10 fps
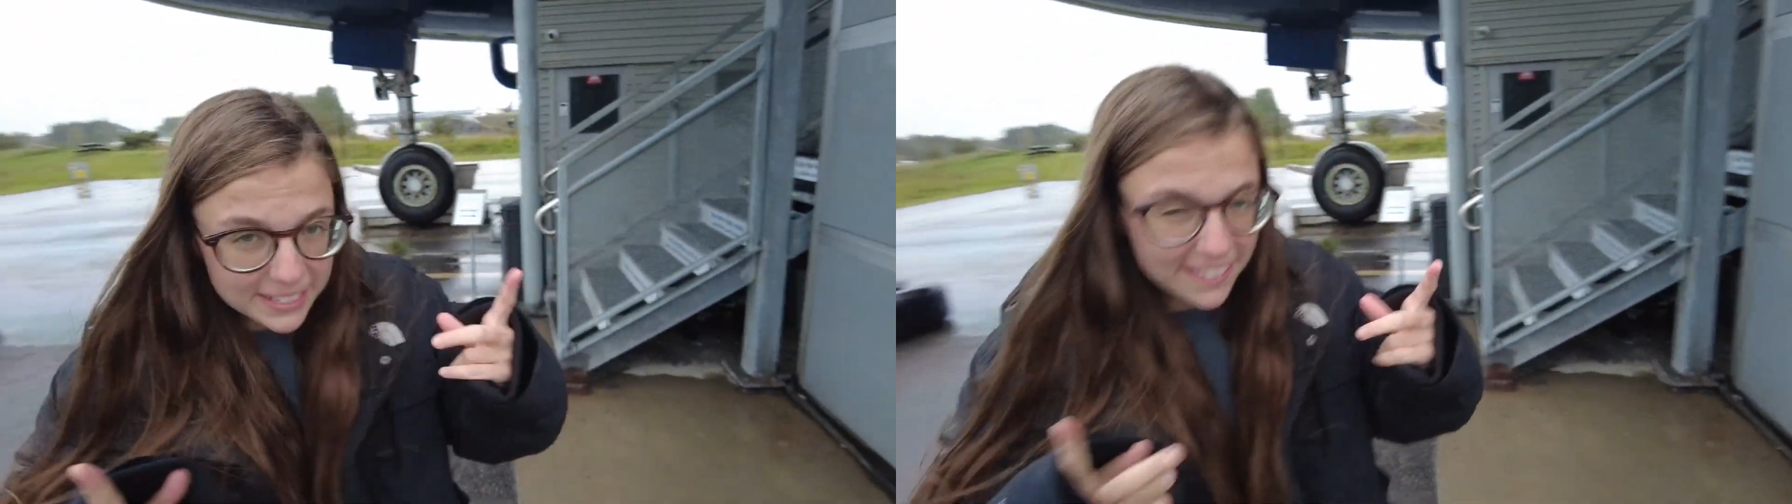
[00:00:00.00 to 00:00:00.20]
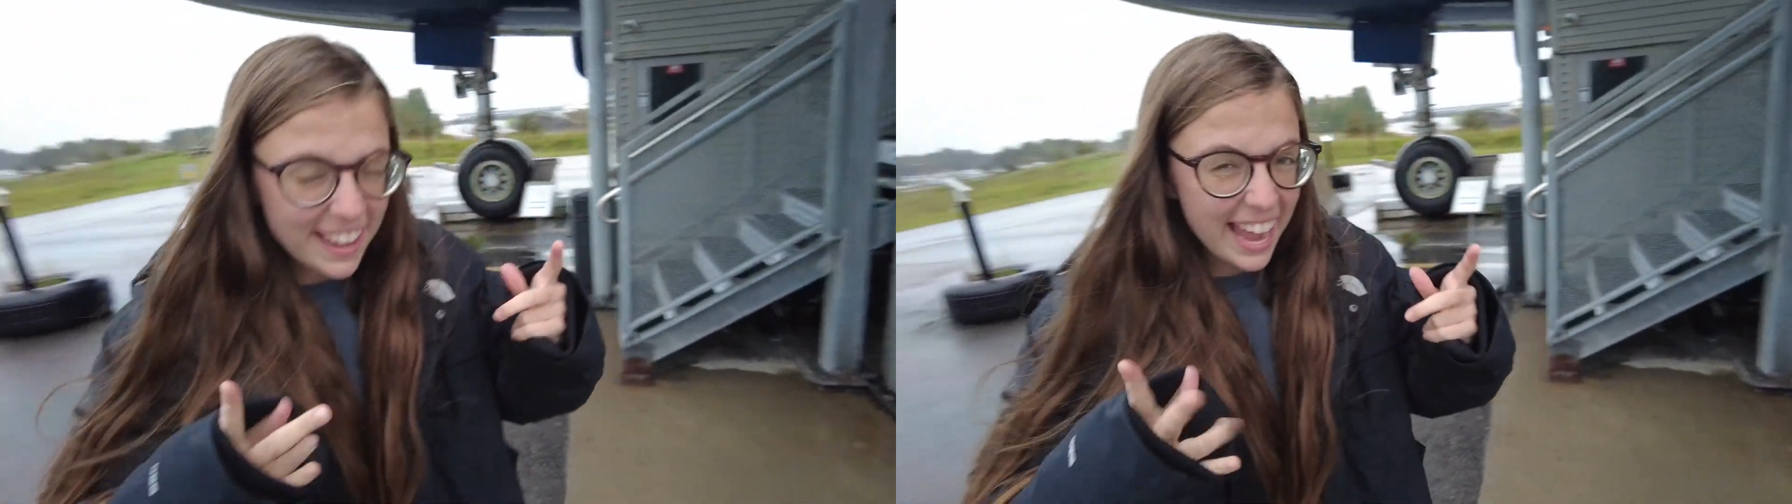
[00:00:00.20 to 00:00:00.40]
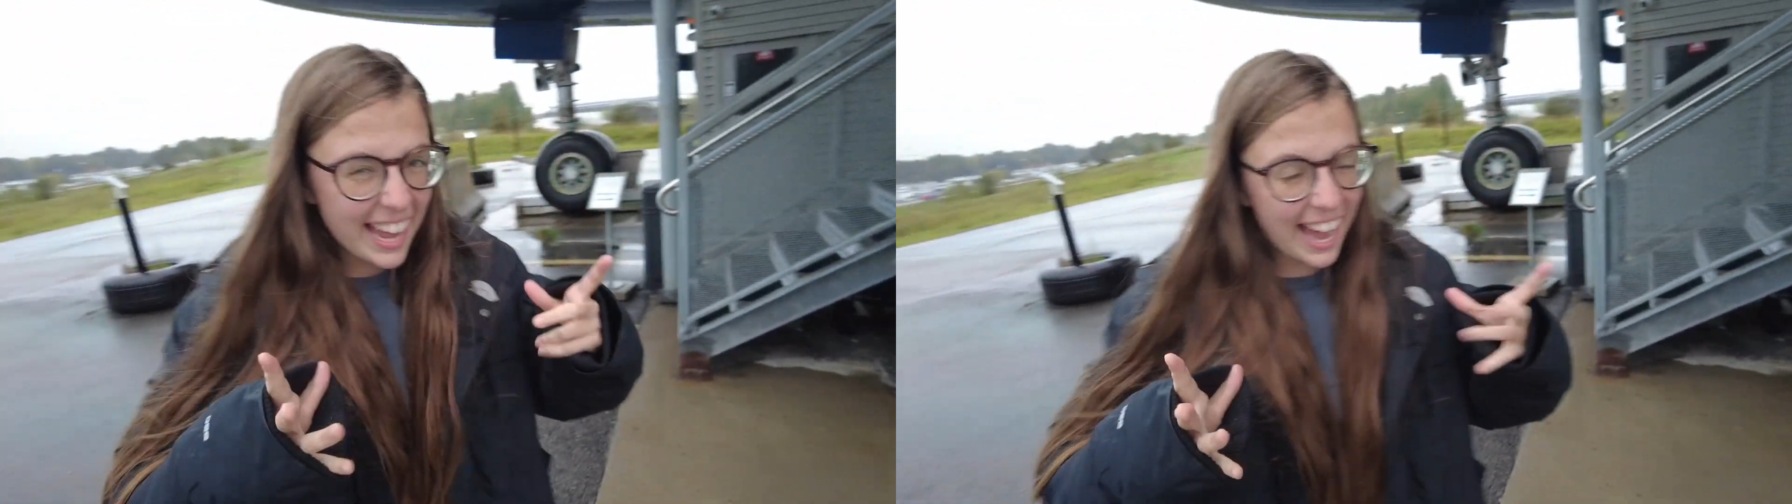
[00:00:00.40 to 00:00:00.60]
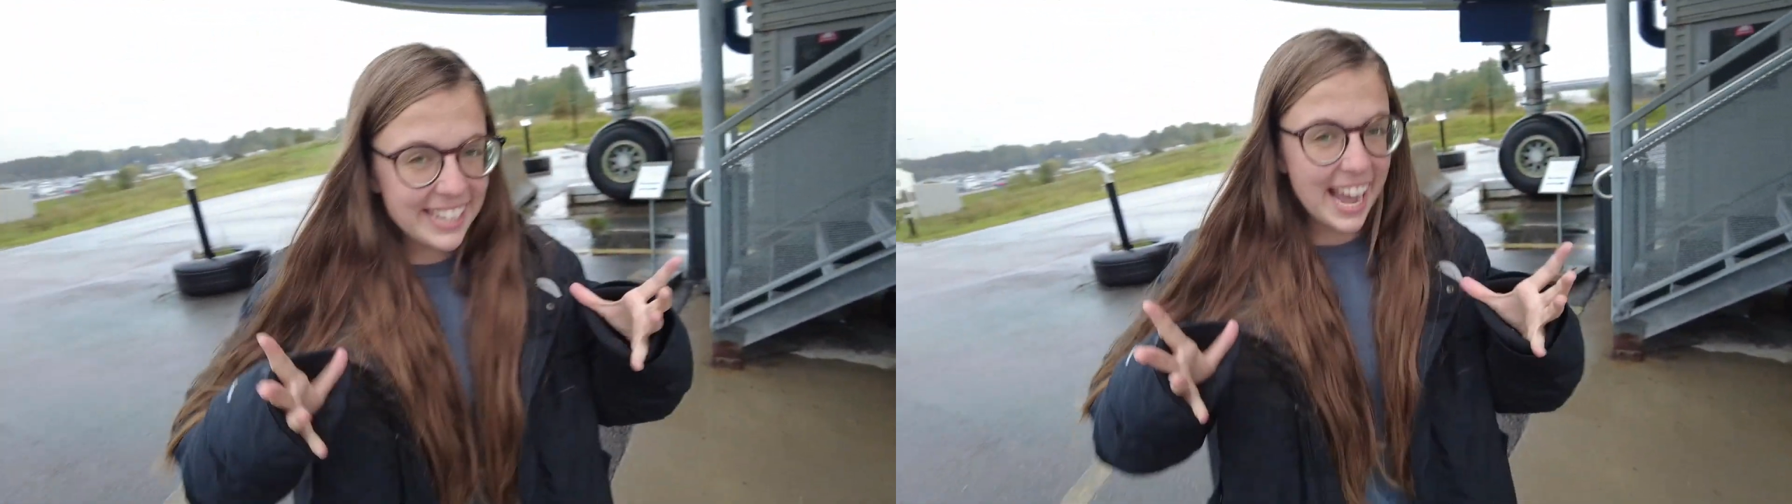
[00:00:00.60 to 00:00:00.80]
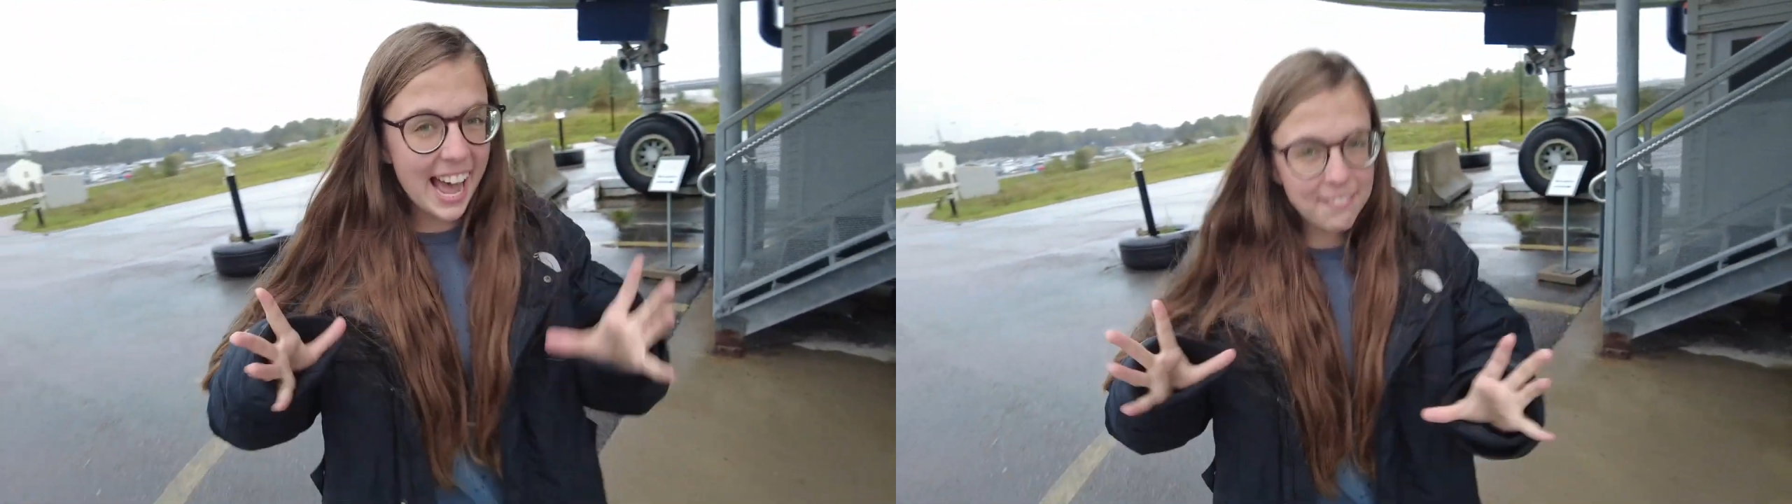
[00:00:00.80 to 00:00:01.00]
So they
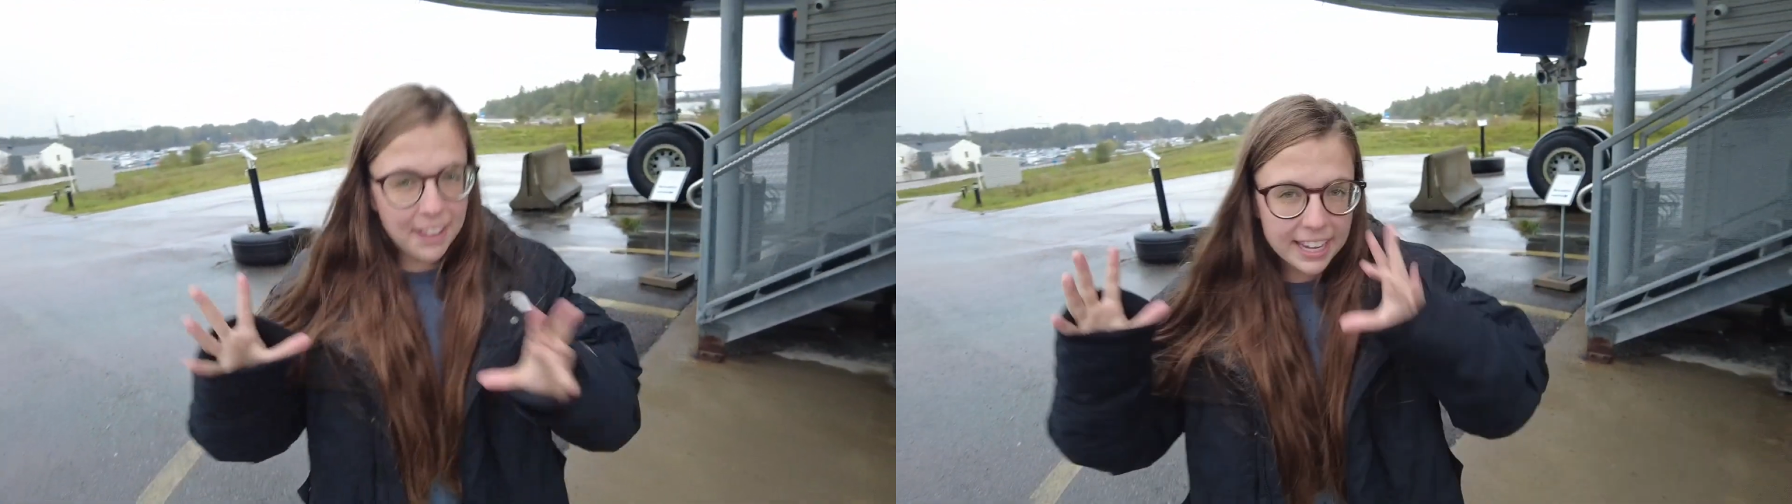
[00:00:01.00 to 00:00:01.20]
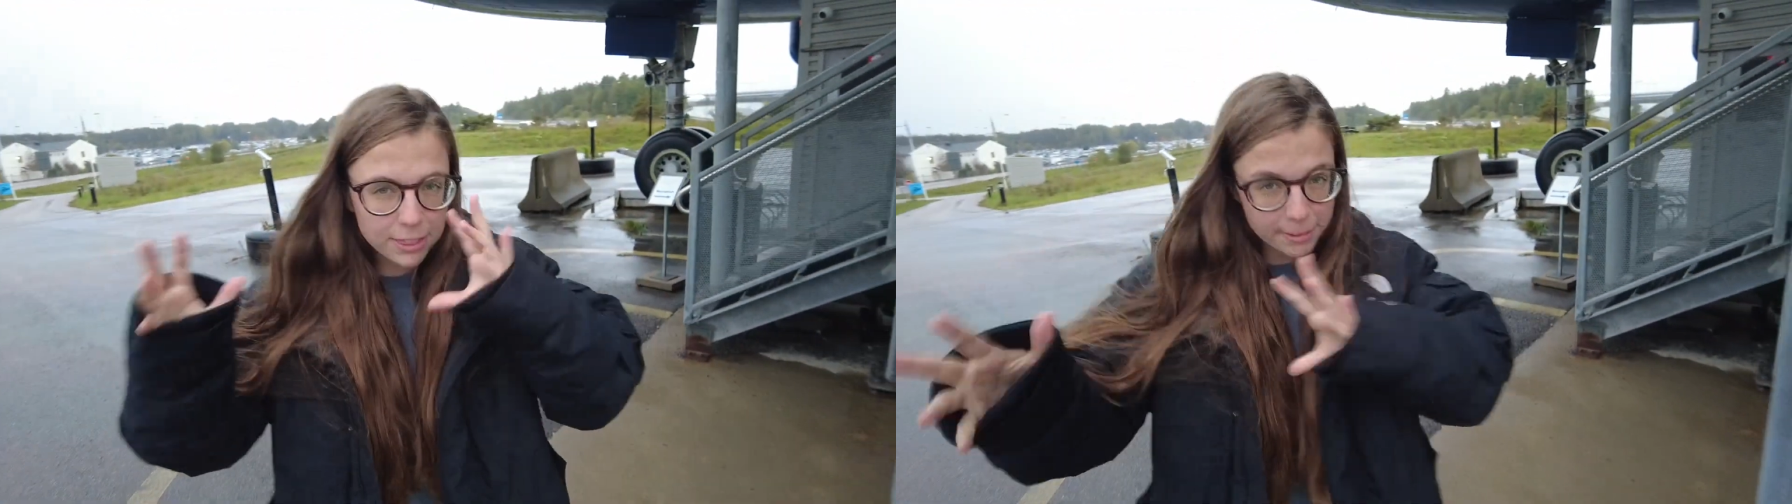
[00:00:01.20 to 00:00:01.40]
kind of have like